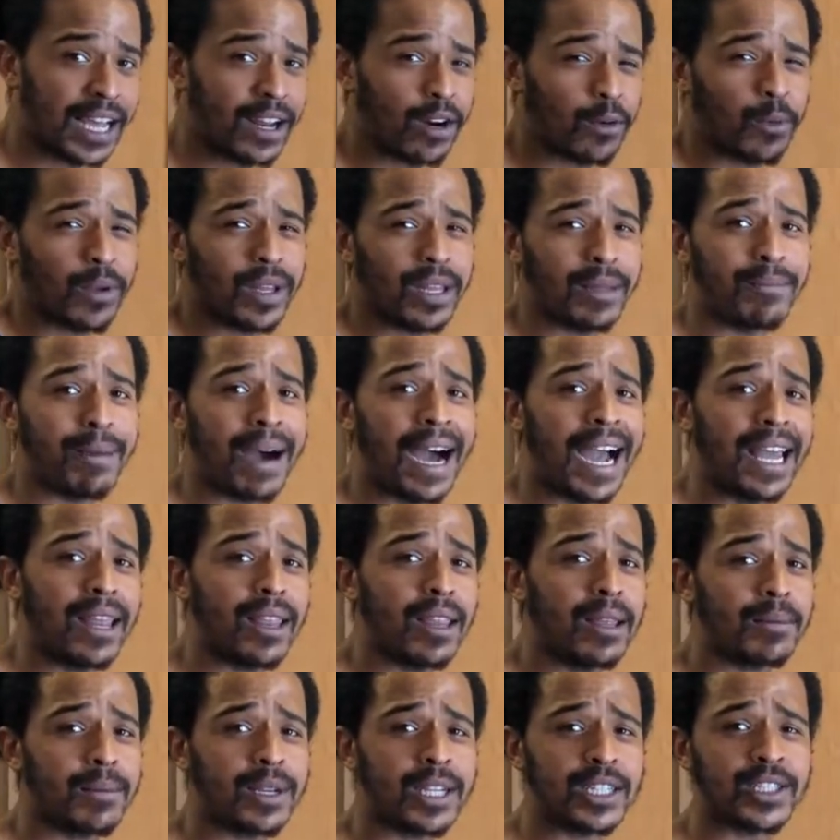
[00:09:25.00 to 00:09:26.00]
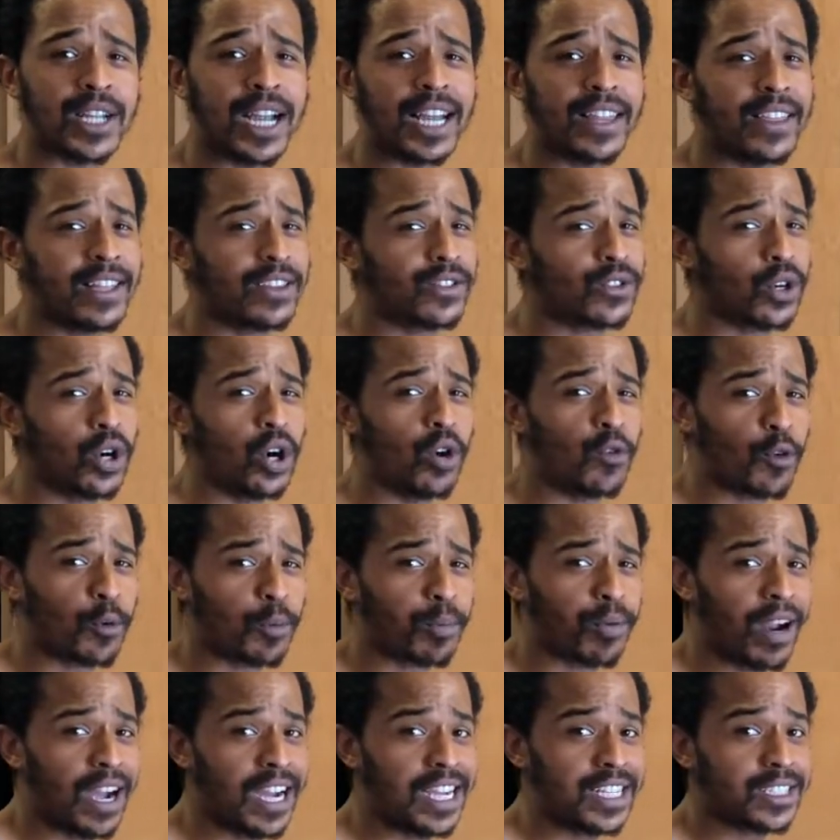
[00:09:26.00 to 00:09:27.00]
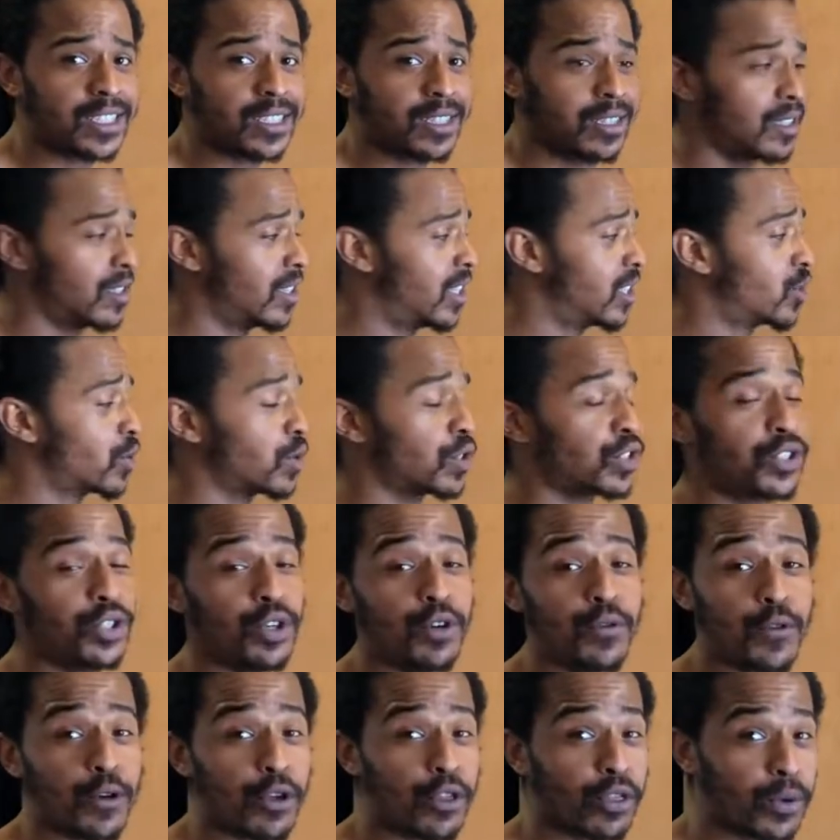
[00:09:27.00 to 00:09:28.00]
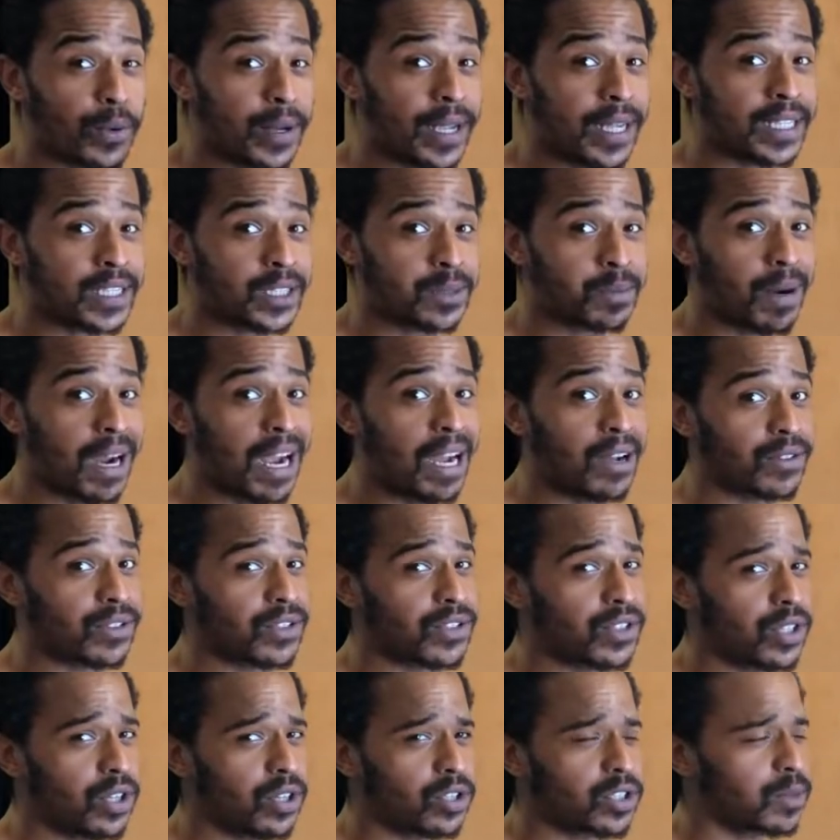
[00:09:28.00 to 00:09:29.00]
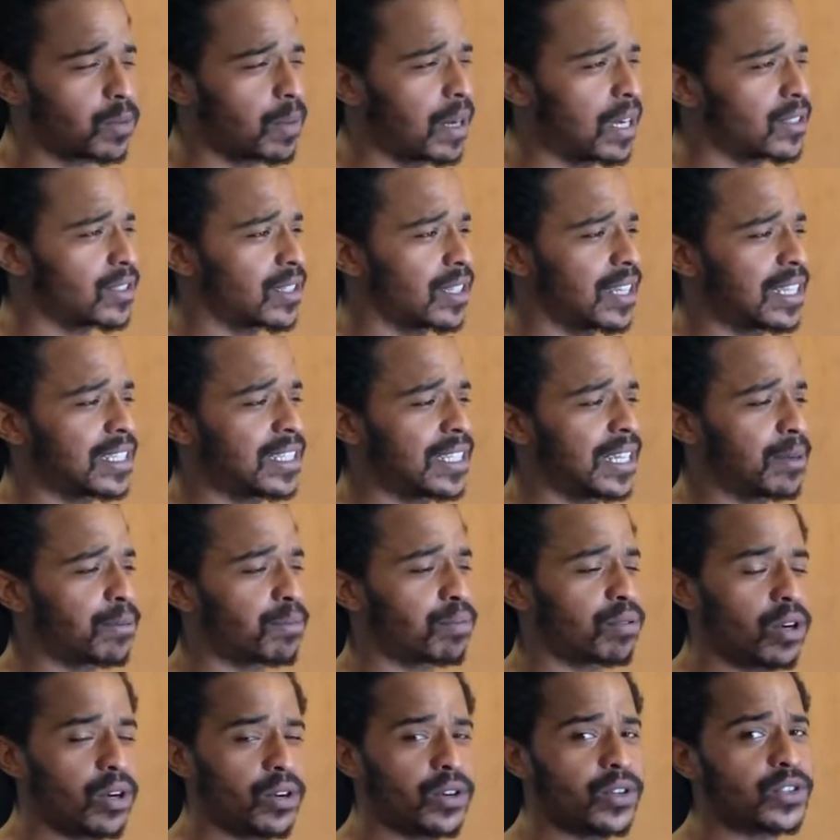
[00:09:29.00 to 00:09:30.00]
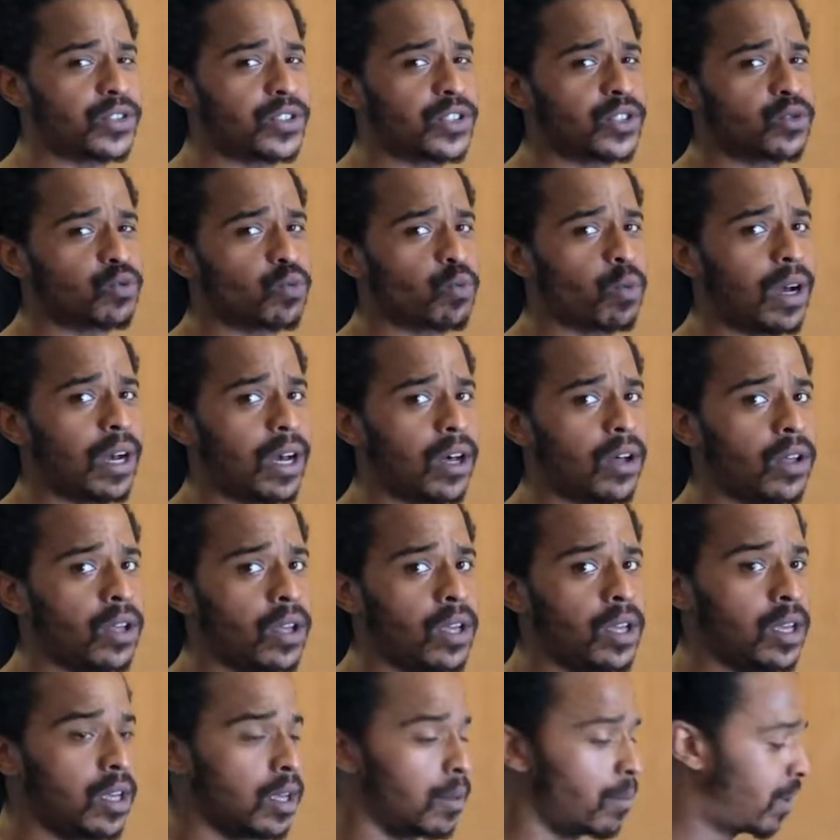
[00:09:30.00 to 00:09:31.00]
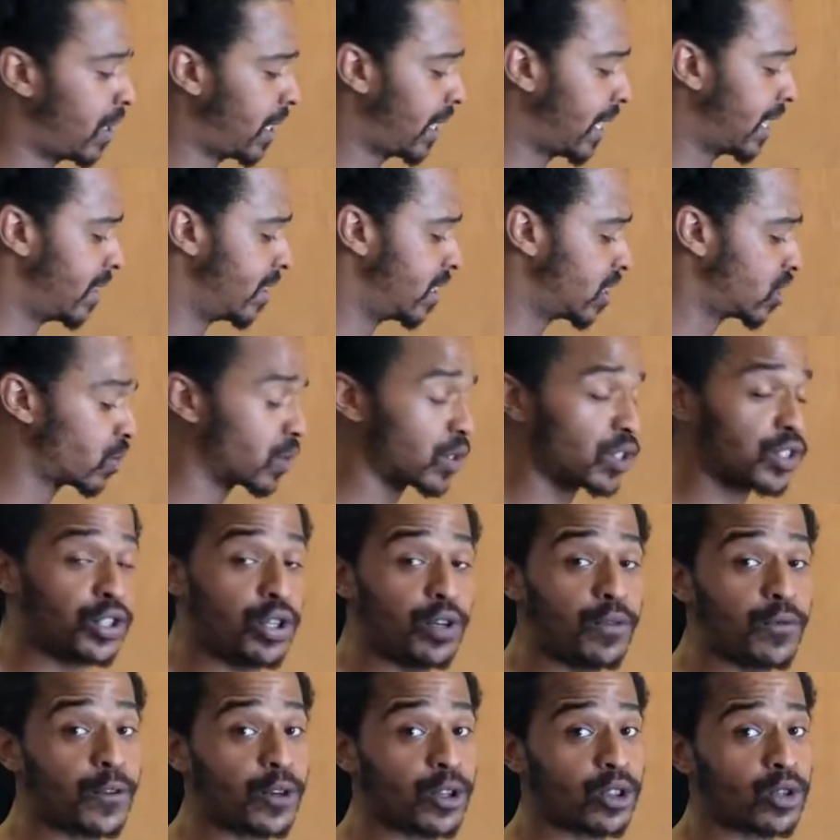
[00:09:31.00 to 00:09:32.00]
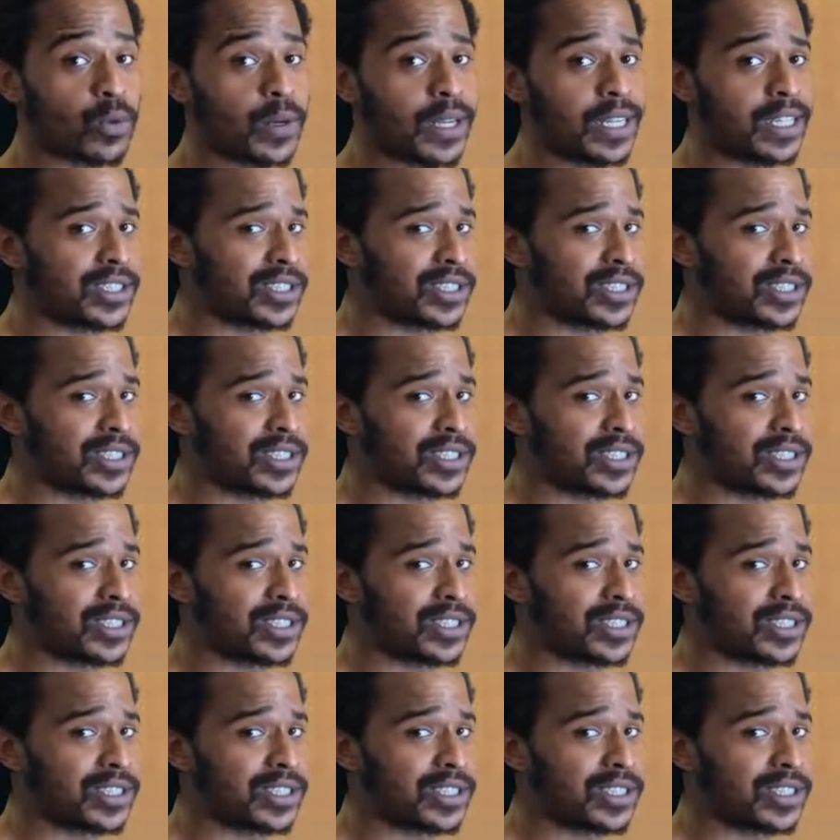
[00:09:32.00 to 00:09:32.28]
I don't really buy them because I think they're overpriced. This was 2 for $3 at Sprouts. So Sprouts, I like to get produce as well. But again, this was 2 for $3.